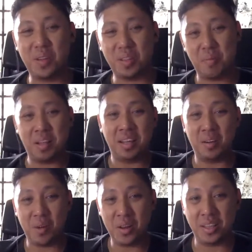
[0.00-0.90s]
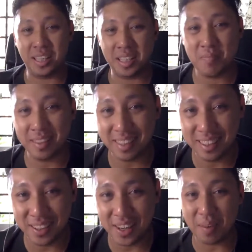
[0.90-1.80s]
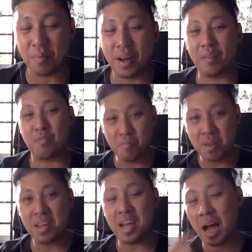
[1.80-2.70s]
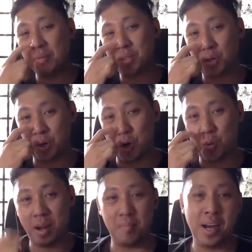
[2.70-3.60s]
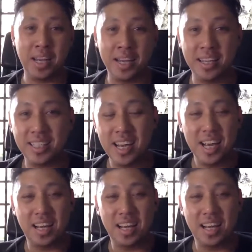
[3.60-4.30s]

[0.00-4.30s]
depending on whether you're sentimental or not, but for me, I'm just gonna go where the money is.